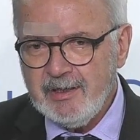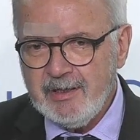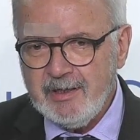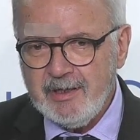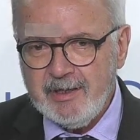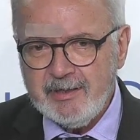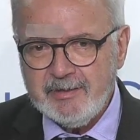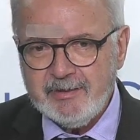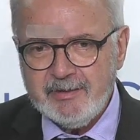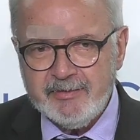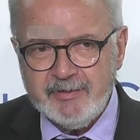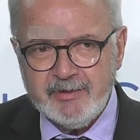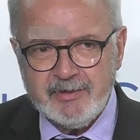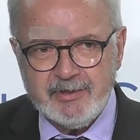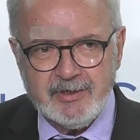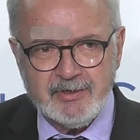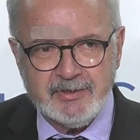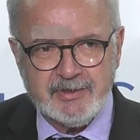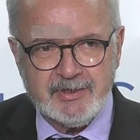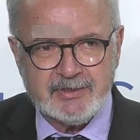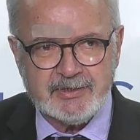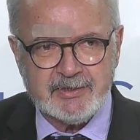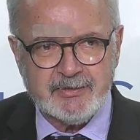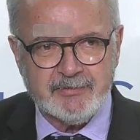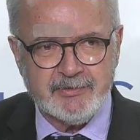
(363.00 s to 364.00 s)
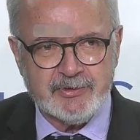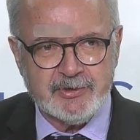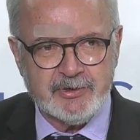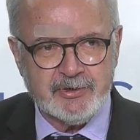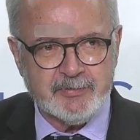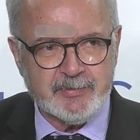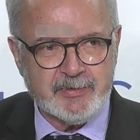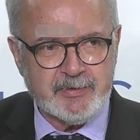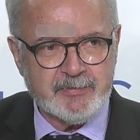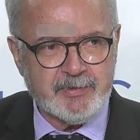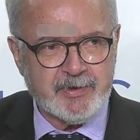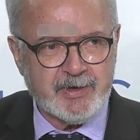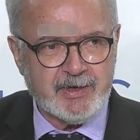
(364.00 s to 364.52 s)
And in the context of the
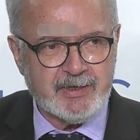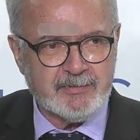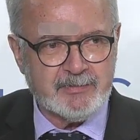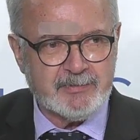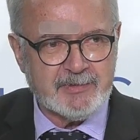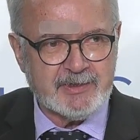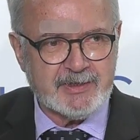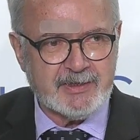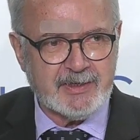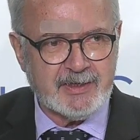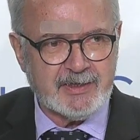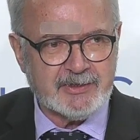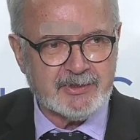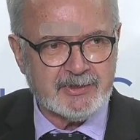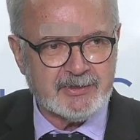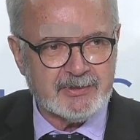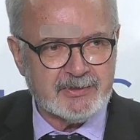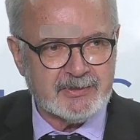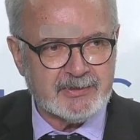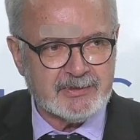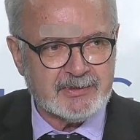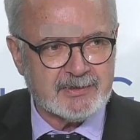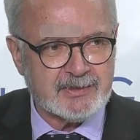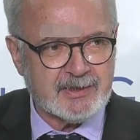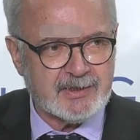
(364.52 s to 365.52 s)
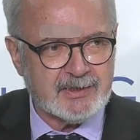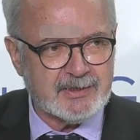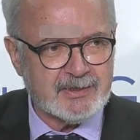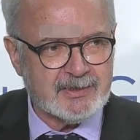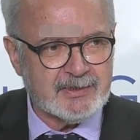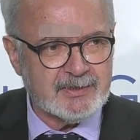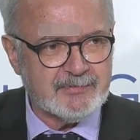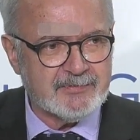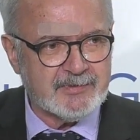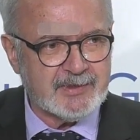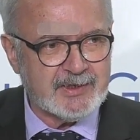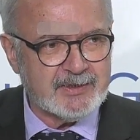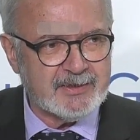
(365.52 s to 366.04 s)
European Parliament elections, I
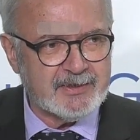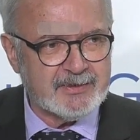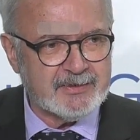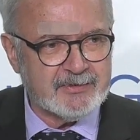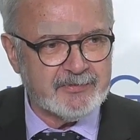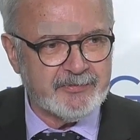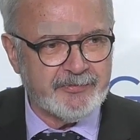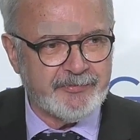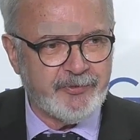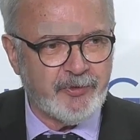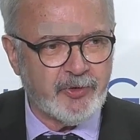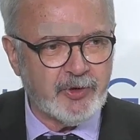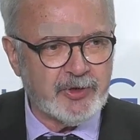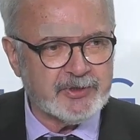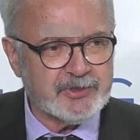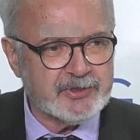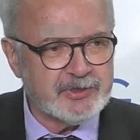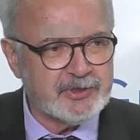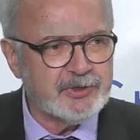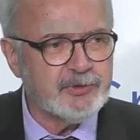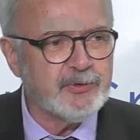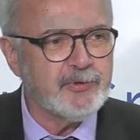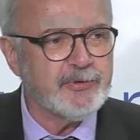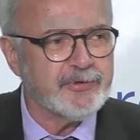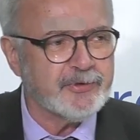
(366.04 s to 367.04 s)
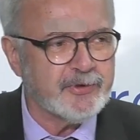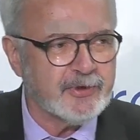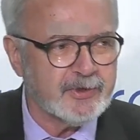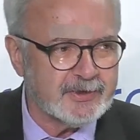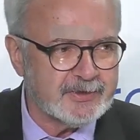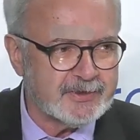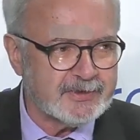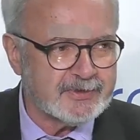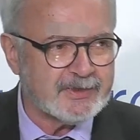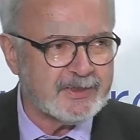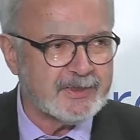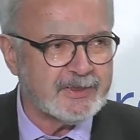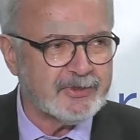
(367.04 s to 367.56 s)
invited 40 youth
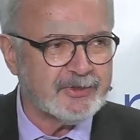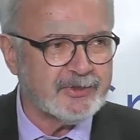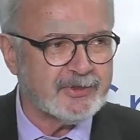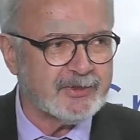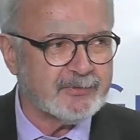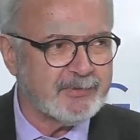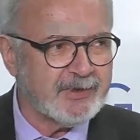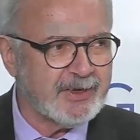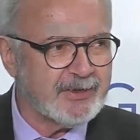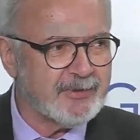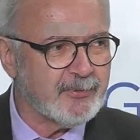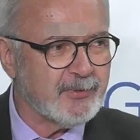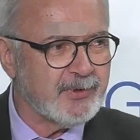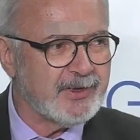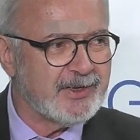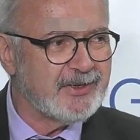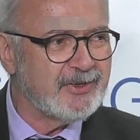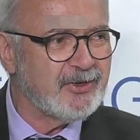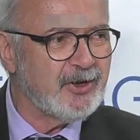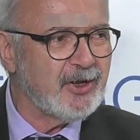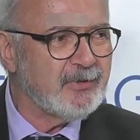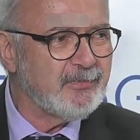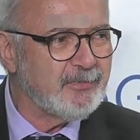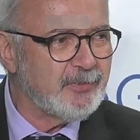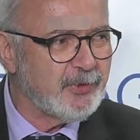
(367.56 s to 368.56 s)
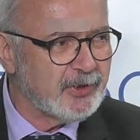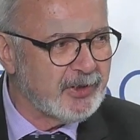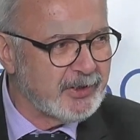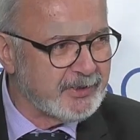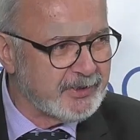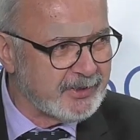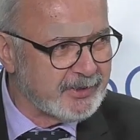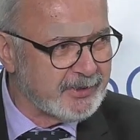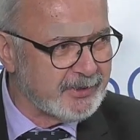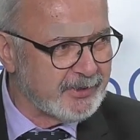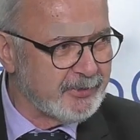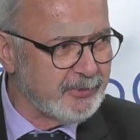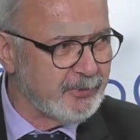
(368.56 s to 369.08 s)
organizations, by the way,
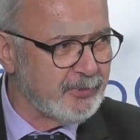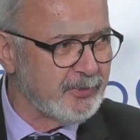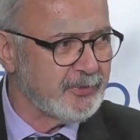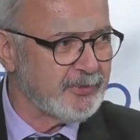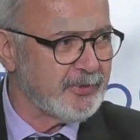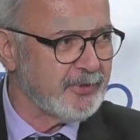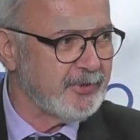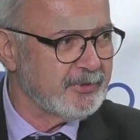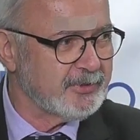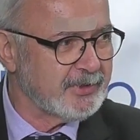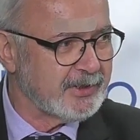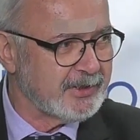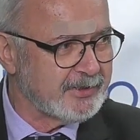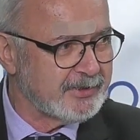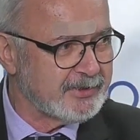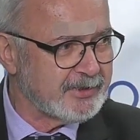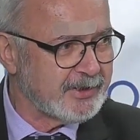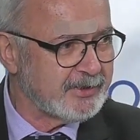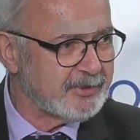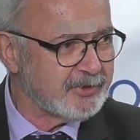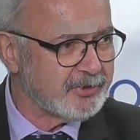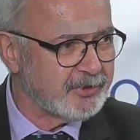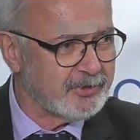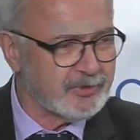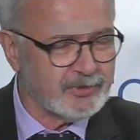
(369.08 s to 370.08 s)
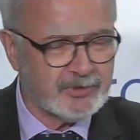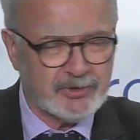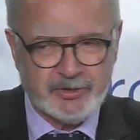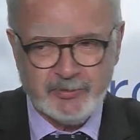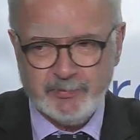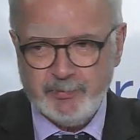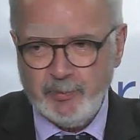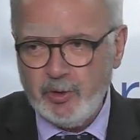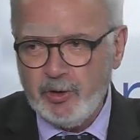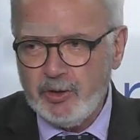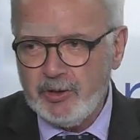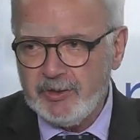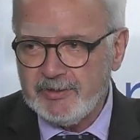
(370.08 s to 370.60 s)
non-political youth organizations,
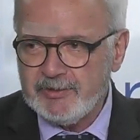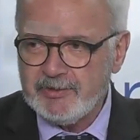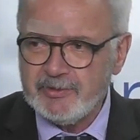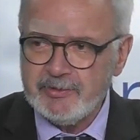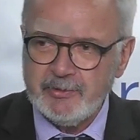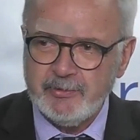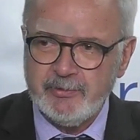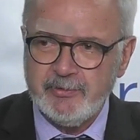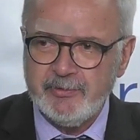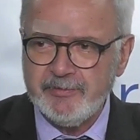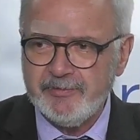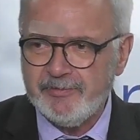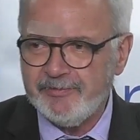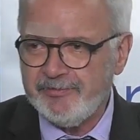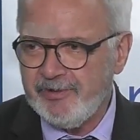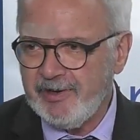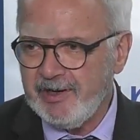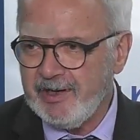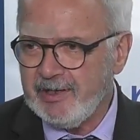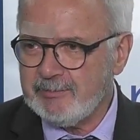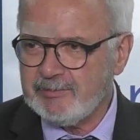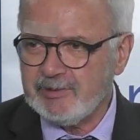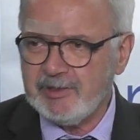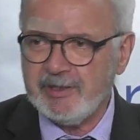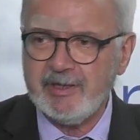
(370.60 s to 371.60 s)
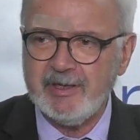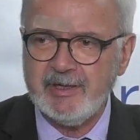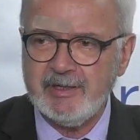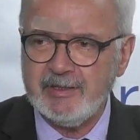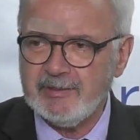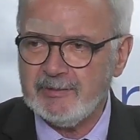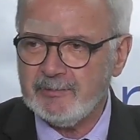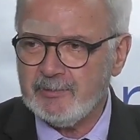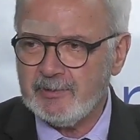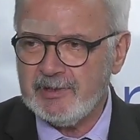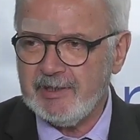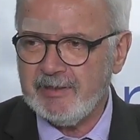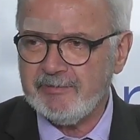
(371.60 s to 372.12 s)
sports youth, fire
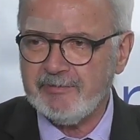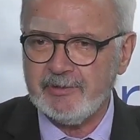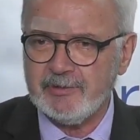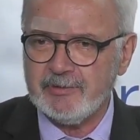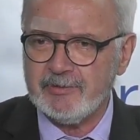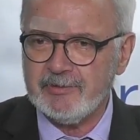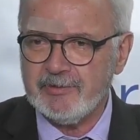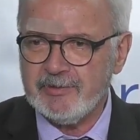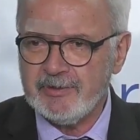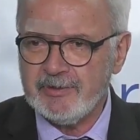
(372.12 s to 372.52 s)
brigades, what have you.